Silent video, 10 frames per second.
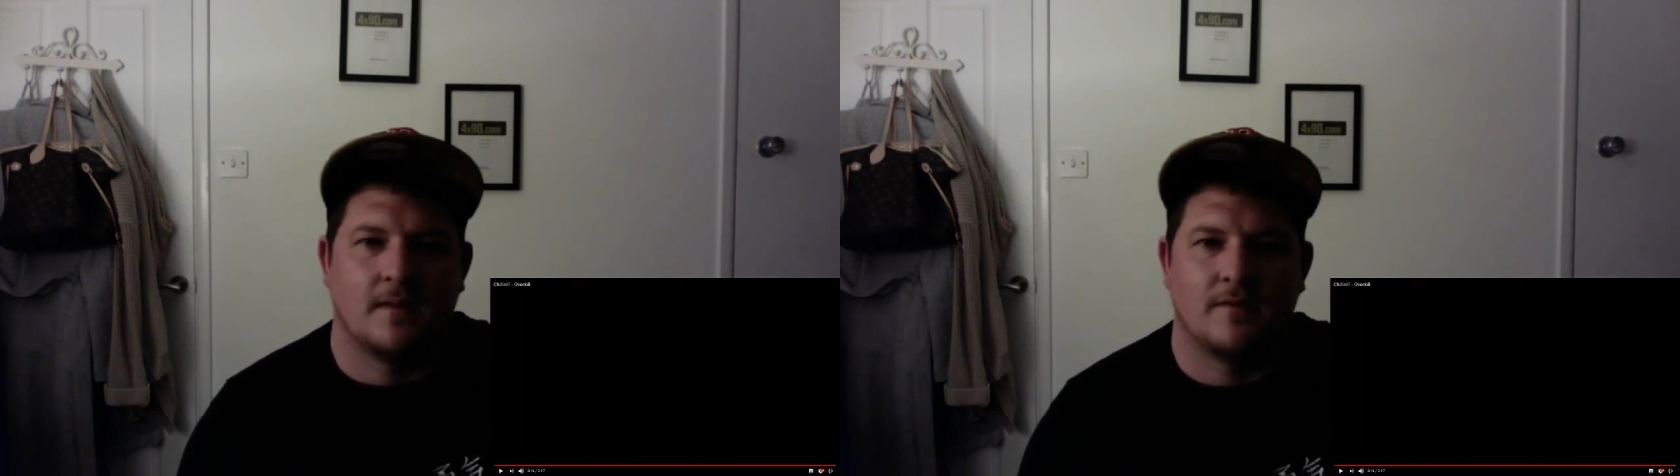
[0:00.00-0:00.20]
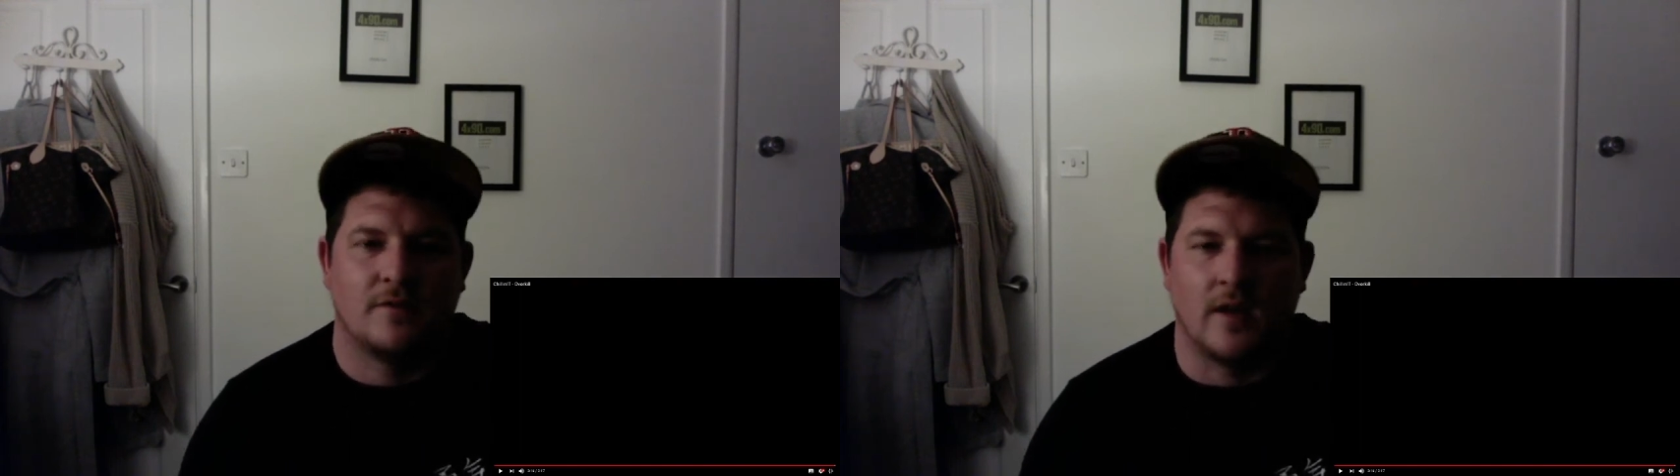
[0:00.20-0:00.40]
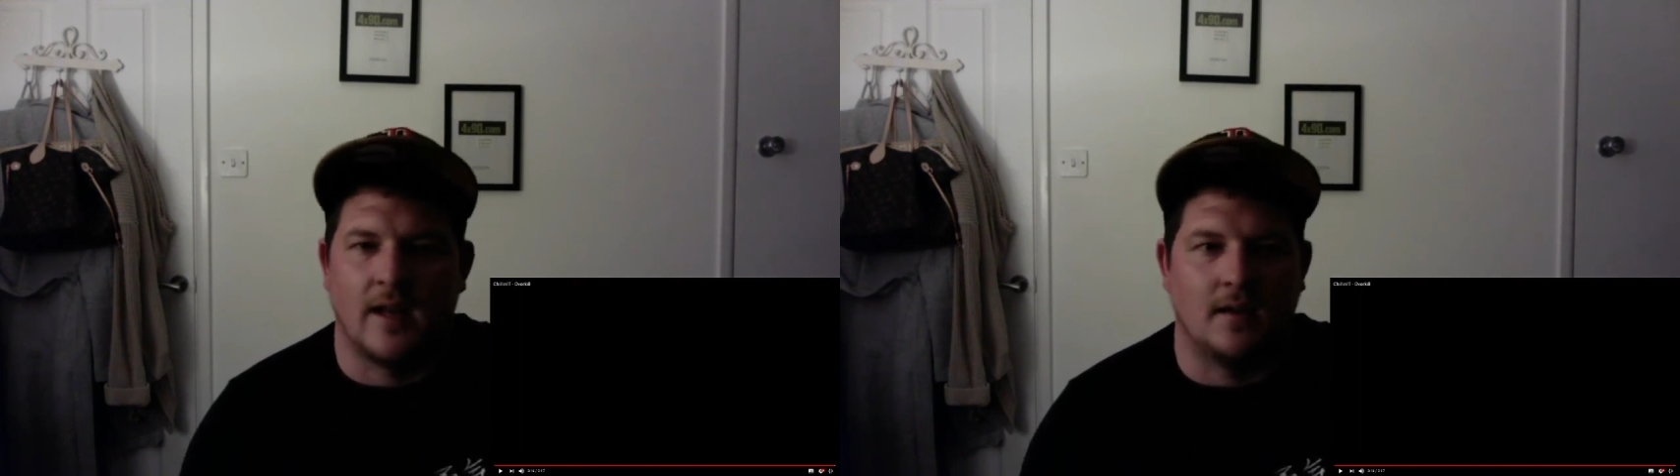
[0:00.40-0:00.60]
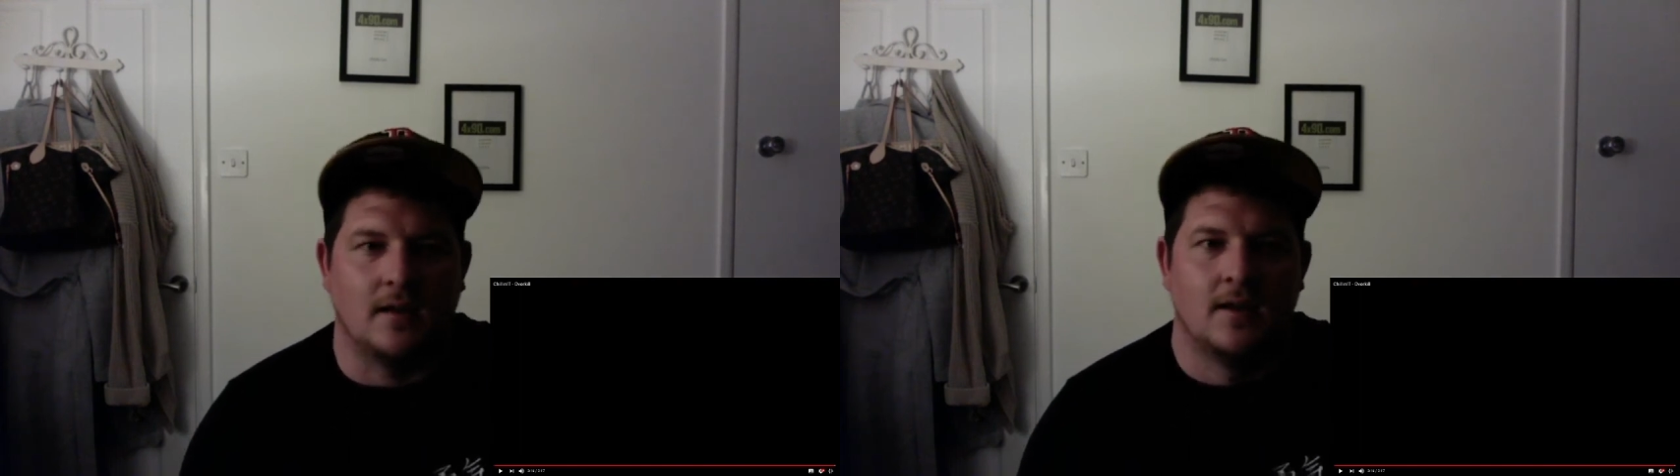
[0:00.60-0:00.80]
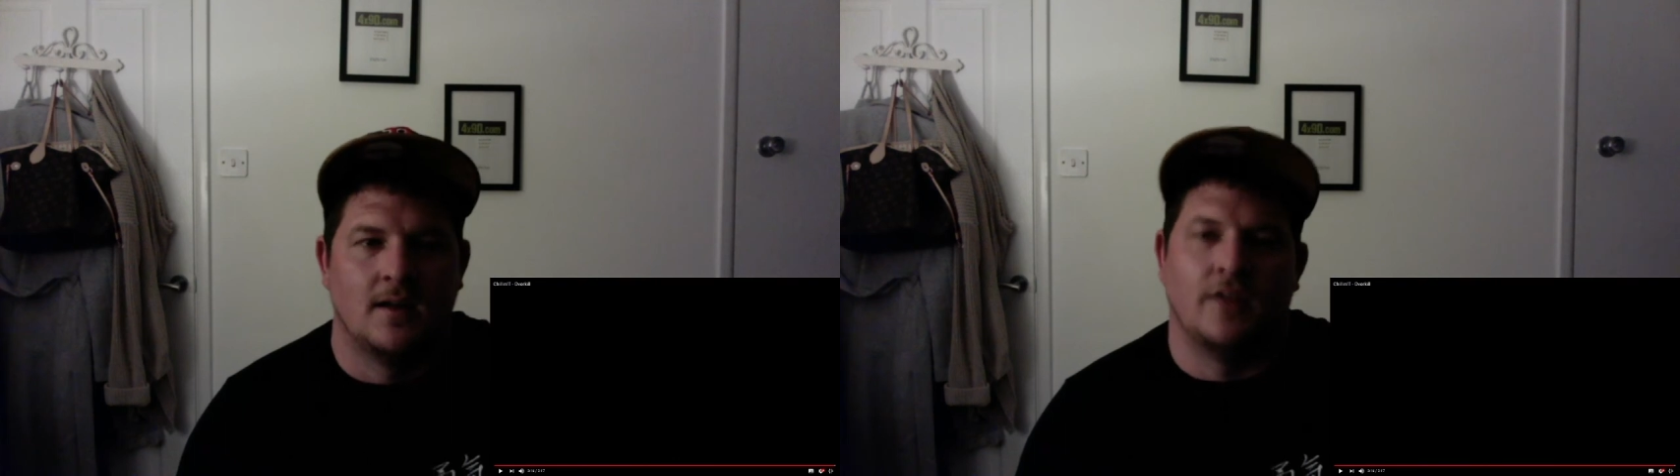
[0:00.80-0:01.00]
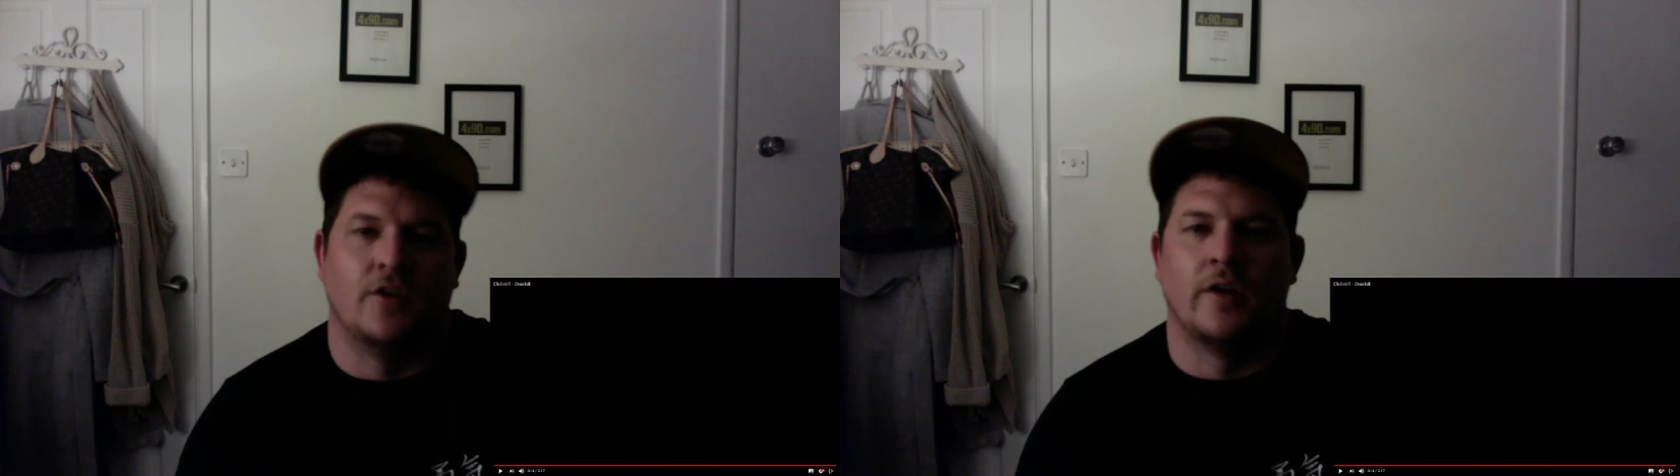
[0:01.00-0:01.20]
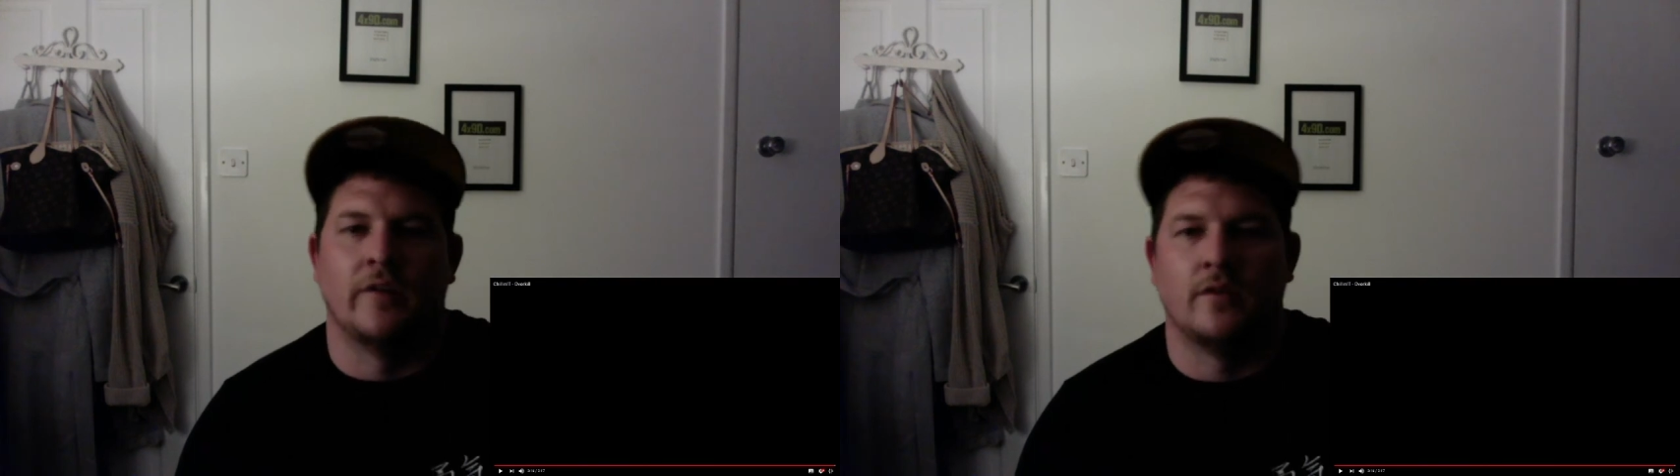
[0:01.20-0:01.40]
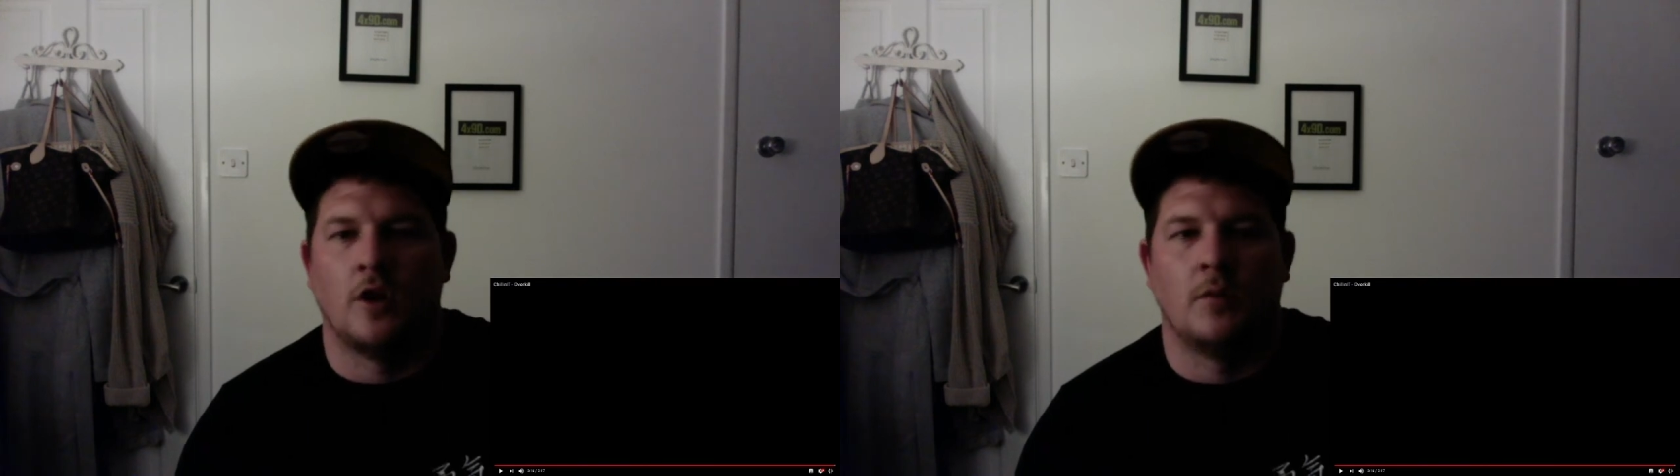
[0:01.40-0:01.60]
fucking hell. And they're not
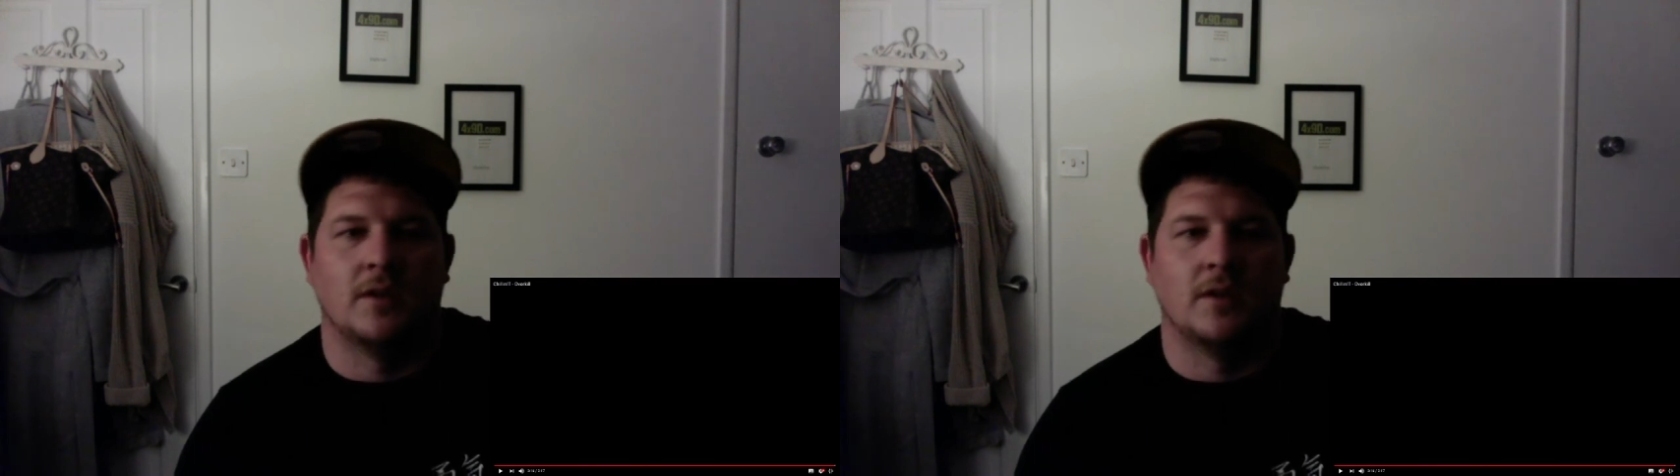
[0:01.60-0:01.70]
even normal.